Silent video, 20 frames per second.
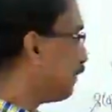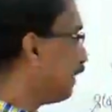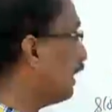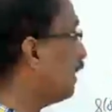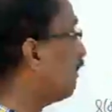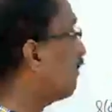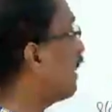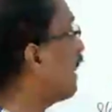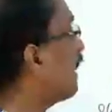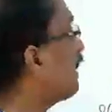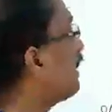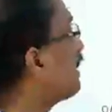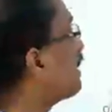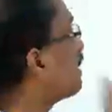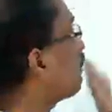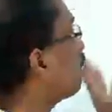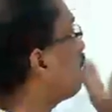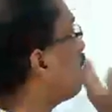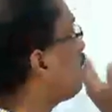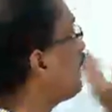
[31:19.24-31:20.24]
is
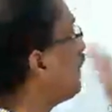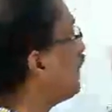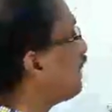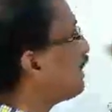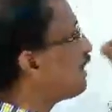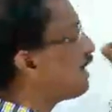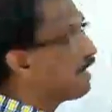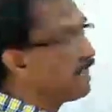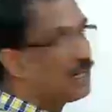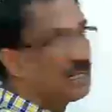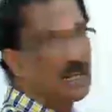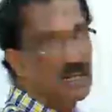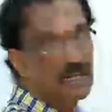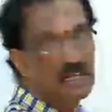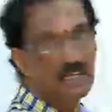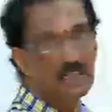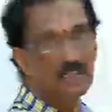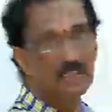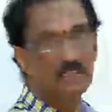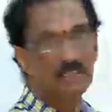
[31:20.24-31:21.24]
meeting another
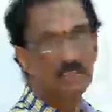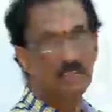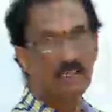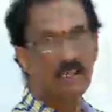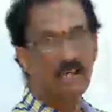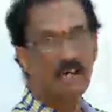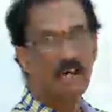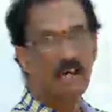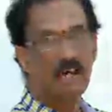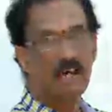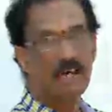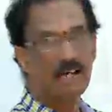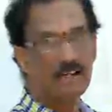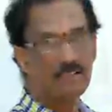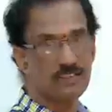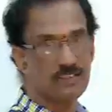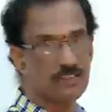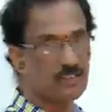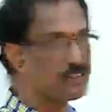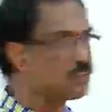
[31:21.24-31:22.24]
axis,
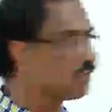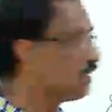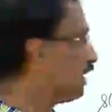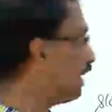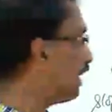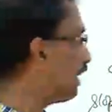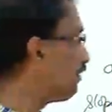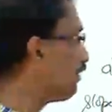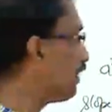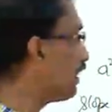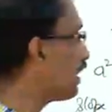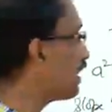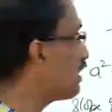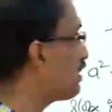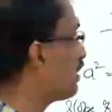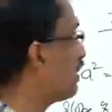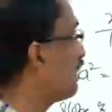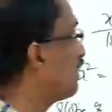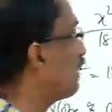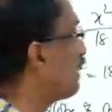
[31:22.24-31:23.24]
or we can say that
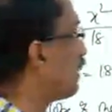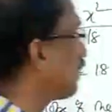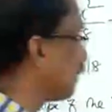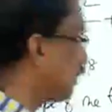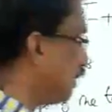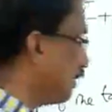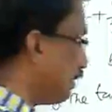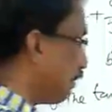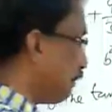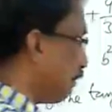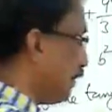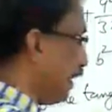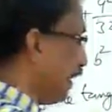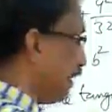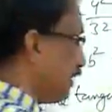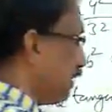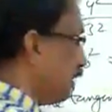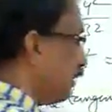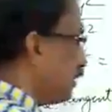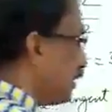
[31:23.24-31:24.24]
major
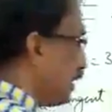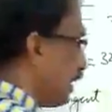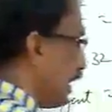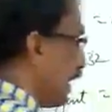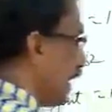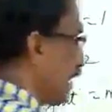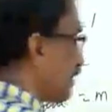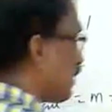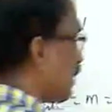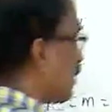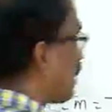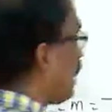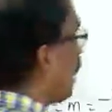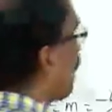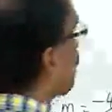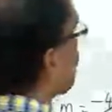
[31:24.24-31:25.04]
axis or minor